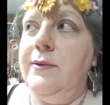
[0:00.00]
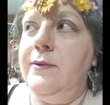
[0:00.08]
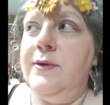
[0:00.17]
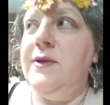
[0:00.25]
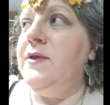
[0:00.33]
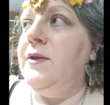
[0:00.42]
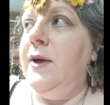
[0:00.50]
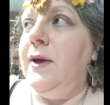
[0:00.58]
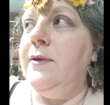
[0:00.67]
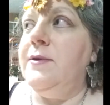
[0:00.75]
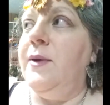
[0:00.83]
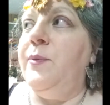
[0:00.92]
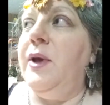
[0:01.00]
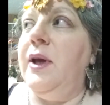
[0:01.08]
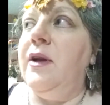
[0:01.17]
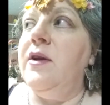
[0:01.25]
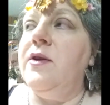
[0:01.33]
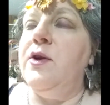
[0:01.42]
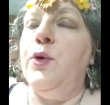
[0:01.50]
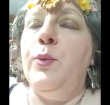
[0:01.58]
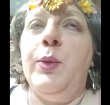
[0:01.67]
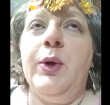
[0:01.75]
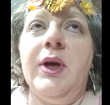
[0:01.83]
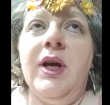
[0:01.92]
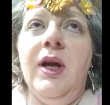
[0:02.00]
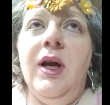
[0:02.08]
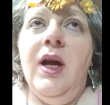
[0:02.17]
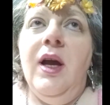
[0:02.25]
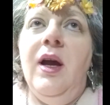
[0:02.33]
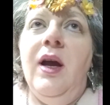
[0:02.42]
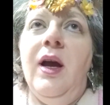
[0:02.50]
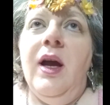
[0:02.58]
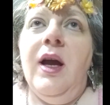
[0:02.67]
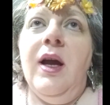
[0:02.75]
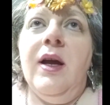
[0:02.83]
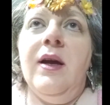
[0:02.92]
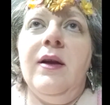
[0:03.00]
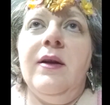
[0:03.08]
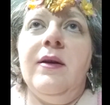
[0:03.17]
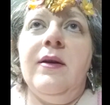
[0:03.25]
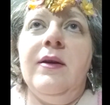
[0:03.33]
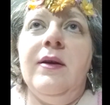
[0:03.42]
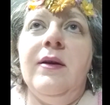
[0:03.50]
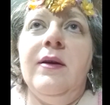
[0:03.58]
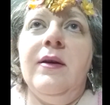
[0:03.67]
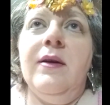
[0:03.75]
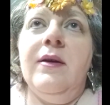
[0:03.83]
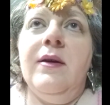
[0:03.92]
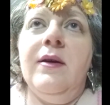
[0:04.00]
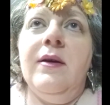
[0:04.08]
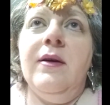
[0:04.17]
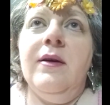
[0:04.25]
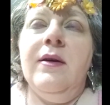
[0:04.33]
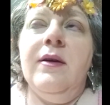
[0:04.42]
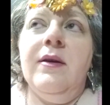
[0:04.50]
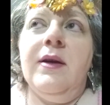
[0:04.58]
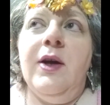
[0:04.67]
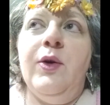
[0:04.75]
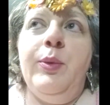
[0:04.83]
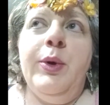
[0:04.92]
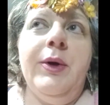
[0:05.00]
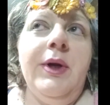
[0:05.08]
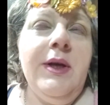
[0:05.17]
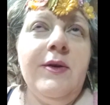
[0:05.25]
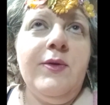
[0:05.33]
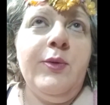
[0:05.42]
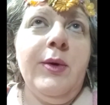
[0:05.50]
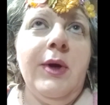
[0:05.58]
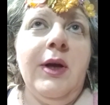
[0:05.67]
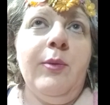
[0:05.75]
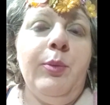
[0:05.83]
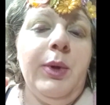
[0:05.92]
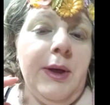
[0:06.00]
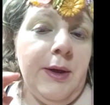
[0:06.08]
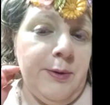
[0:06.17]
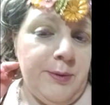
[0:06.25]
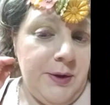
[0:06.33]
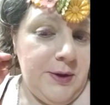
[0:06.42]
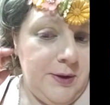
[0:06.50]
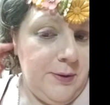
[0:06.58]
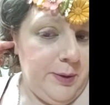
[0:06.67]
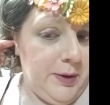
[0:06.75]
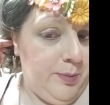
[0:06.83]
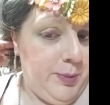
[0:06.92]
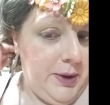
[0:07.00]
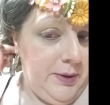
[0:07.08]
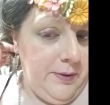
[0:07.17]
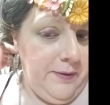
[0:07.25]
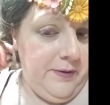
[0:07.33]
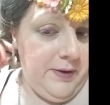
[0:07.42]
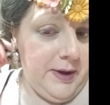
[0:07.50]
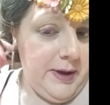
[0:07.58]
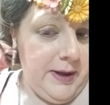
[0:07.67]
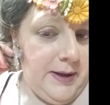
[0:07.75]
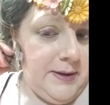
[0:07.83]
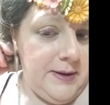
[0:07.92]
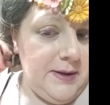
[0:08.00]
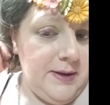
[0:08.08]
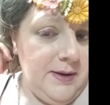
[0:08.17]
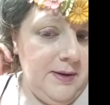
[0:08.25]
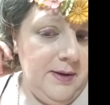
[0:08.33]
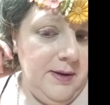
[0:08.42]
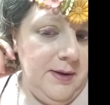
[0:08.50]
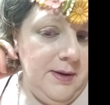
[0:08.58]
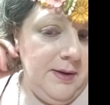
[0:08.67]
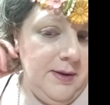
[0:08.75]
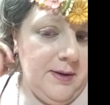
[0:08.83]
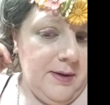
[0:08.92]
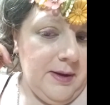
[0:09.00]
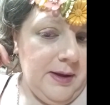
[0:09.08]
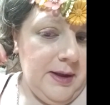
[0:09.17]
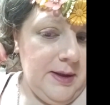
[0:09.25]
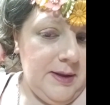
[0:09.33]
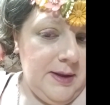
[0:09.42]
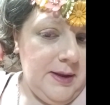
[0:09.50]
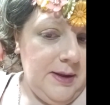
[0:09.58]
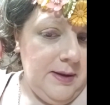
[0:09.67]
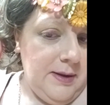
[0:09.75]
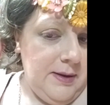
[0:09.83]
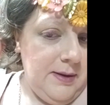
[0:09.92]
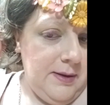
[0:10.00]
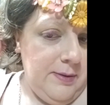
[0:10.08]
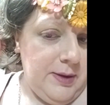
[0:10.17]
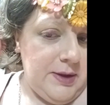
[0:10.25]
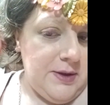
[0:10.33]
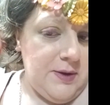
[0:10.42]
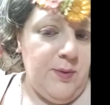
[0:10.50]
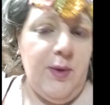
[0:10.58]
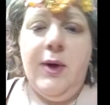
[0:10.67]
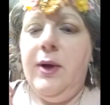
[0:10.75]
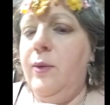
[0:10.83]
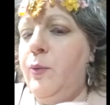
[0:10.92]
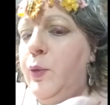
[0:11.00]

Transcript: Just like something out of The Notebook. And Calpurnia is wearing a blouse with butterflies on it, which is why I'm